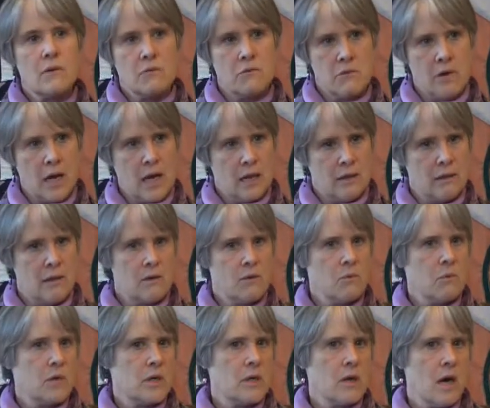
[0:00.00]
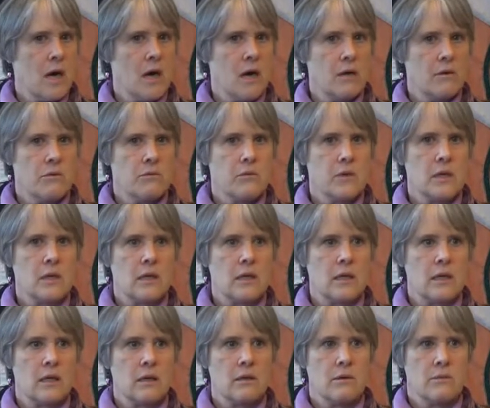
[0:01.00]
Right, that would not
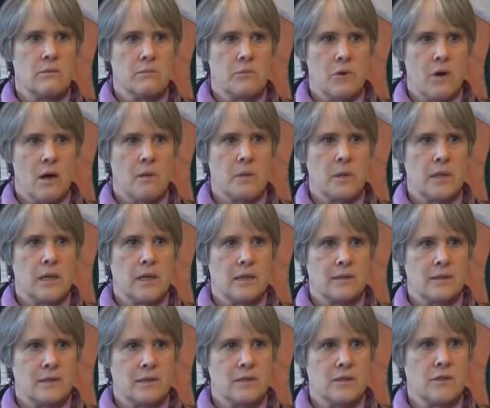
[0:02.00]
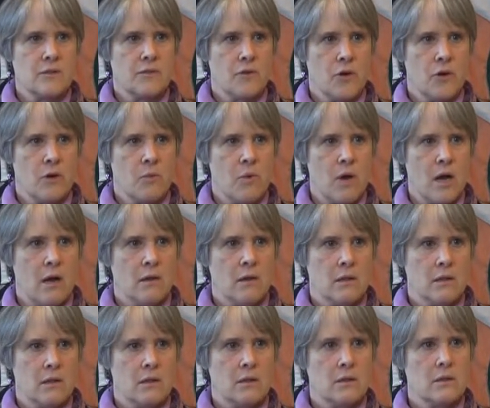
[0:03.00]
really probably exist very well
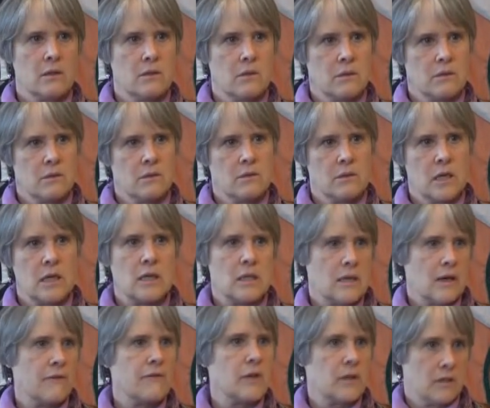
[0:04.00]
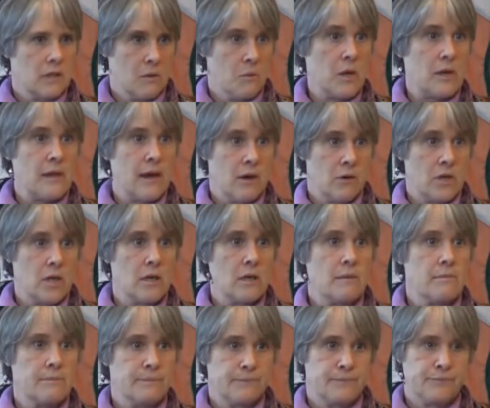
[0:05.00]
indefinitely without him.
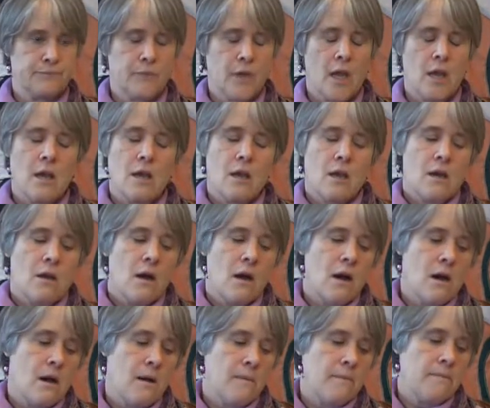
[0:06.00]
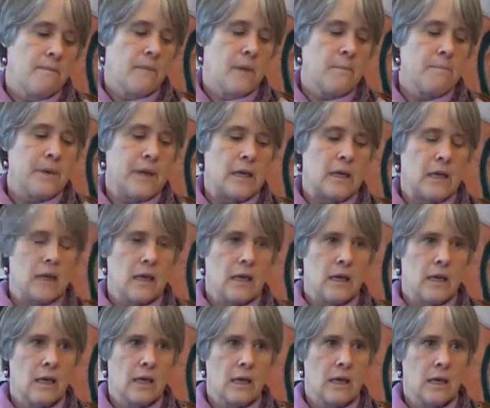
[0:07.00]
But
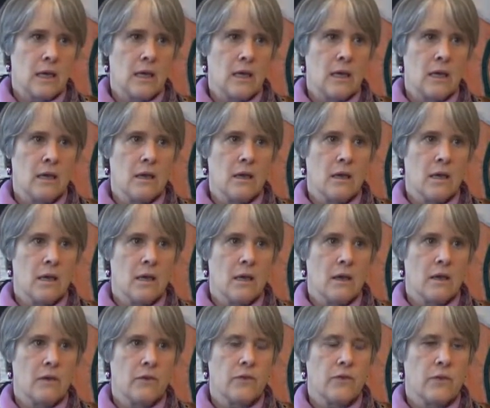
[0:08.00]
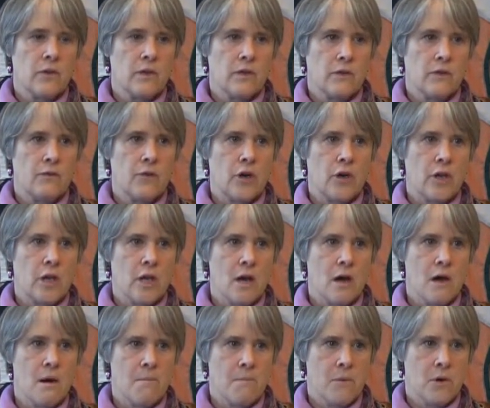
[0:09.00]
he is this very
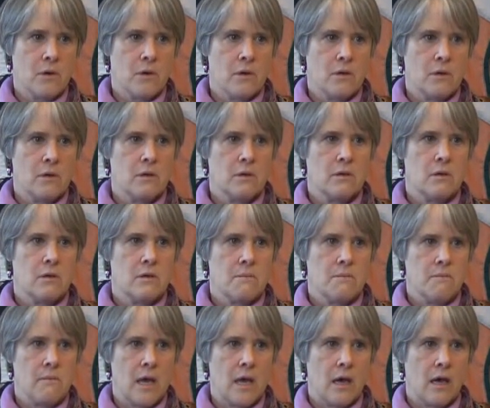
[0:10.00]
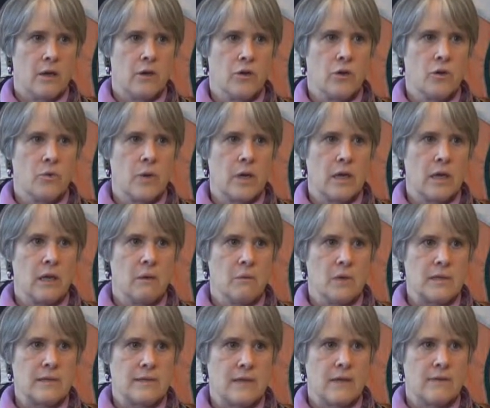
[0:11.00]
humble man who, when he
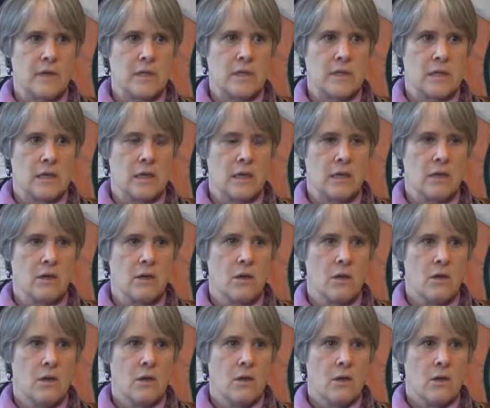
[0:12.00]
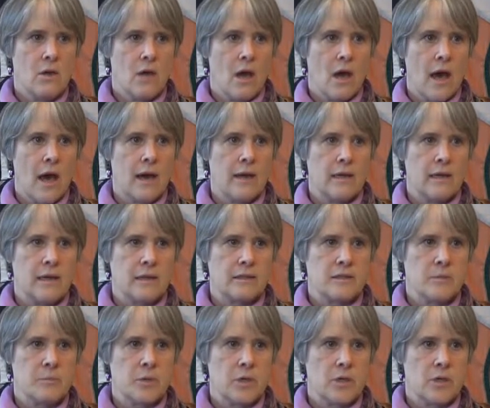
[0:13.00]
was 17, had an
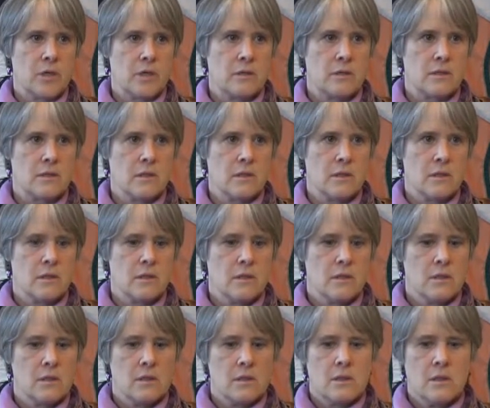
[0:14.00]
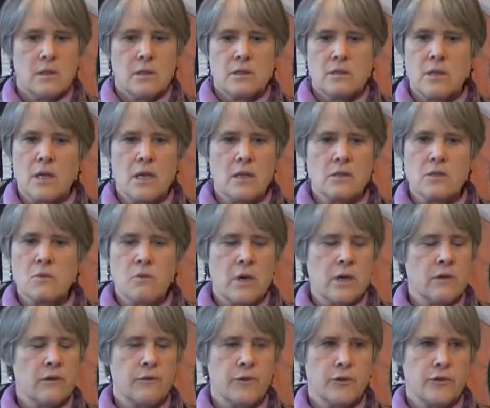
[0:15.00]
experience. It's a
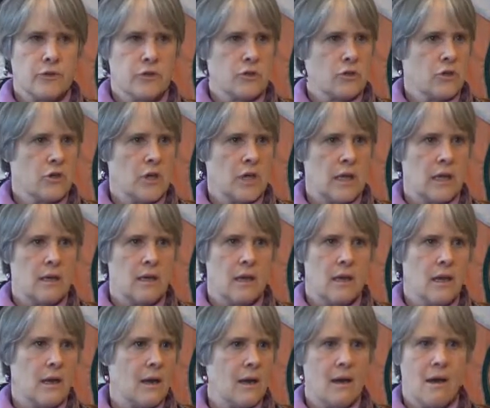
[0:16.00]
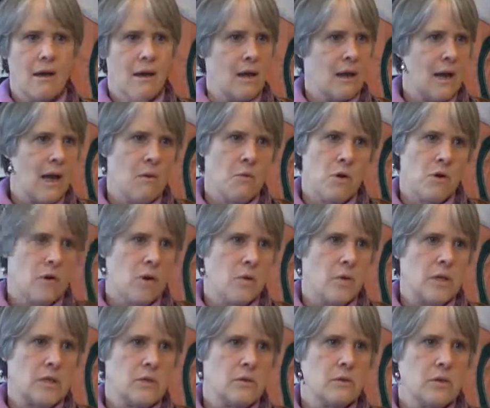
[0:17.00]
wonderful story, and I won't go
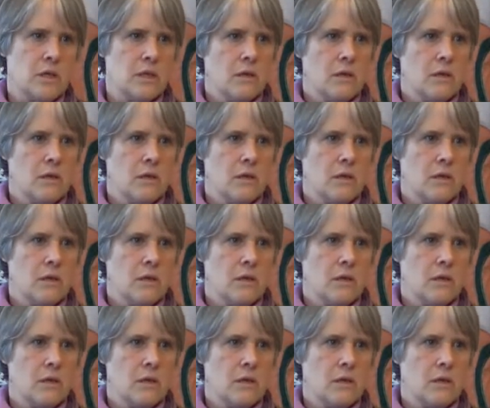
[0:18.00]
into it.